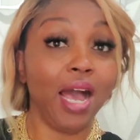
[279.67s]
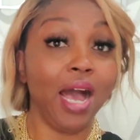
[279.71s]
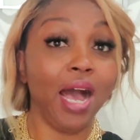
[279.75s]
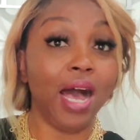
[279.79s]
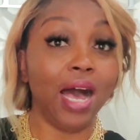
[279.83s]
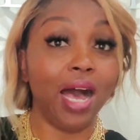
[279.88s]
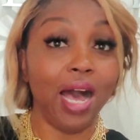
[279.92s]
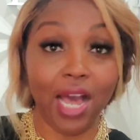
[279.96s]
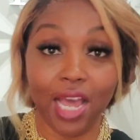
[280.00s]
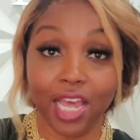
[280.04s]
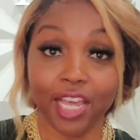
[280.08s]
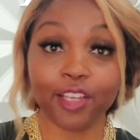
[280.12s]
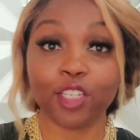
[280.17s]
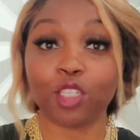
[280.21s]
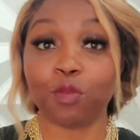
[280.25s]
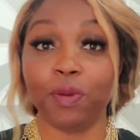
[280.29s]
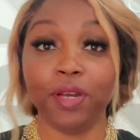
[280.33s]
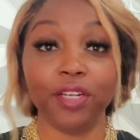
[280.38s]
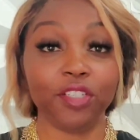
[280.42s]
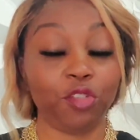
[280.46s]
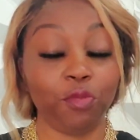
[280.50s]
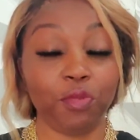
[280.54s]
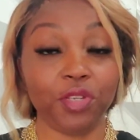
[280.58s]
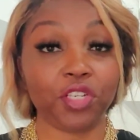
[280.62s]
I
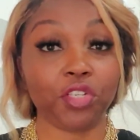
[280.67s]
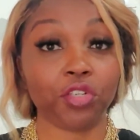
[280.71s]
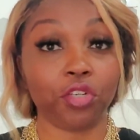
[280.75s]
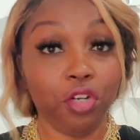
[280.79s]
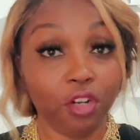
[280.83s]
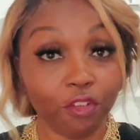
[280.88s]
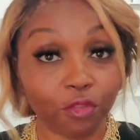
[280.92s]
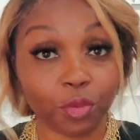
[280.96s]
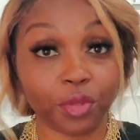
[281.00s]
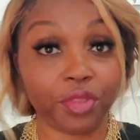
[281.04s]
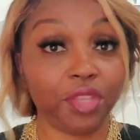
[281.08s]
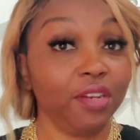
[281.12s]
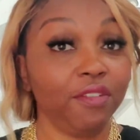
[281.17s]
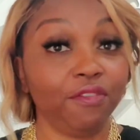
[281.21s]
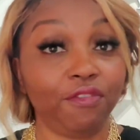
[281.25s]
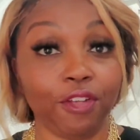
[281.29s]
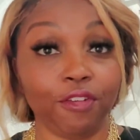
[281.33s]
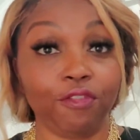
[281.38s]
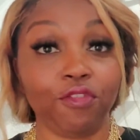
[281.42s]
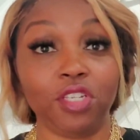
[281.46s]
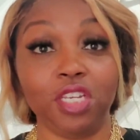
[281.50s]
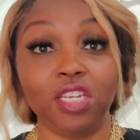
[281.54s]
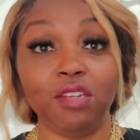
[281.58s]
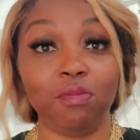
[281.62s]
expect to be served within
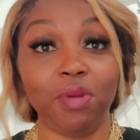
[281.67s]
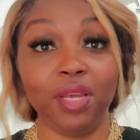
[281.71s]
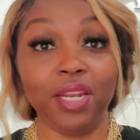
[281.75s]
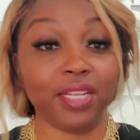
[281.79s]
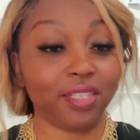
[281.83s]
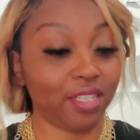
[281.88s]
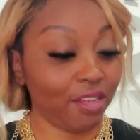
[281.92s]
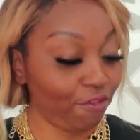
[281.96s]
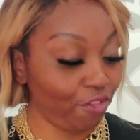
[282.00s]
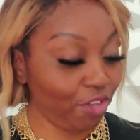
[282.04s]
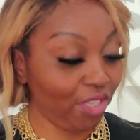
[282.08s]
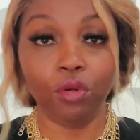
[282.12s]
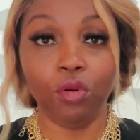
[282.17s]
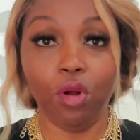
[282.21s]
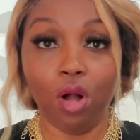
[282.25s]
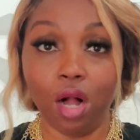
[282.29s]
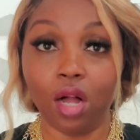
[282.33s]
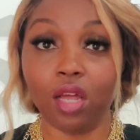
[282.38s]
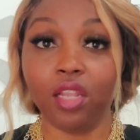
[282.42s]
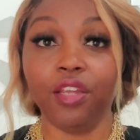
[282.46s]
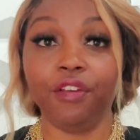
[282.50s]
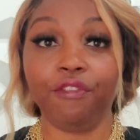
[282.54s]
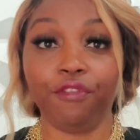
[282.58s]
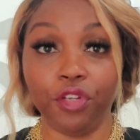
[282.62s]
15 minutes. I threw
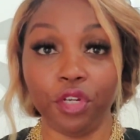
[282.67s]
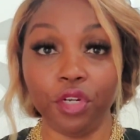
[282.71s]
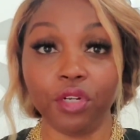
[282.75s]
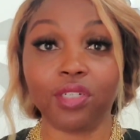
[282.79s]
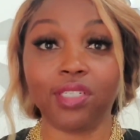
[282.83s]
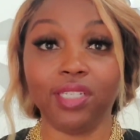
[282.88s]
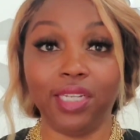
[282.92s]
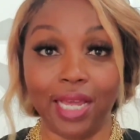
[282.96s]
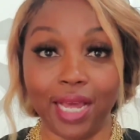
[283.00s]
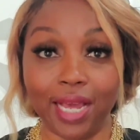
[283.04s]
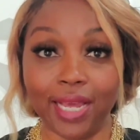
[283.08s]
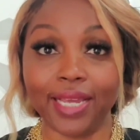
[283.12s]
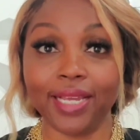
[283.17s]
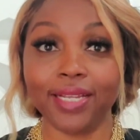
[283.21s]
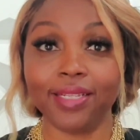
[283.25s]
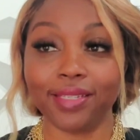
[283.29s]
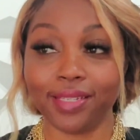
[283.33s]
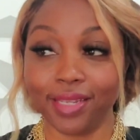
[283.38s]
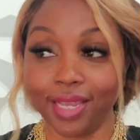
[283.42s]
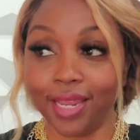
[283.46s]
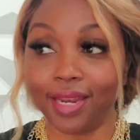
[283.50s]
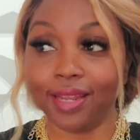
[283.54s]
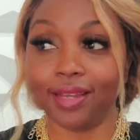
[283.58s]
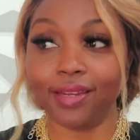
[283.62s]
all of your clients
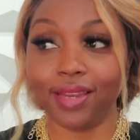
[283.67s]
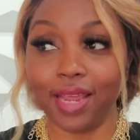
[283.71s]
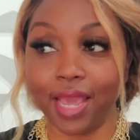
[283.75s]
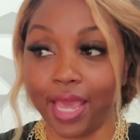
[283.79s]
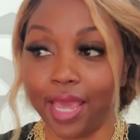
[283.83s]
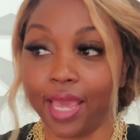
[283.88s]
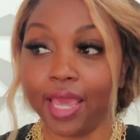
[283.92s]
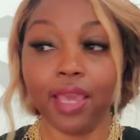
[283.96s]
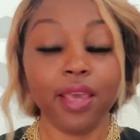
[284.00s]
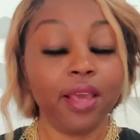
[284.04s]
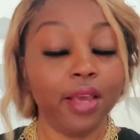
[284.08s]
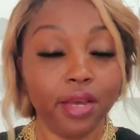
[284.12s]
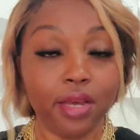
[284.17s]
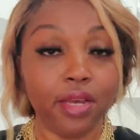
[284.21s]
in a day.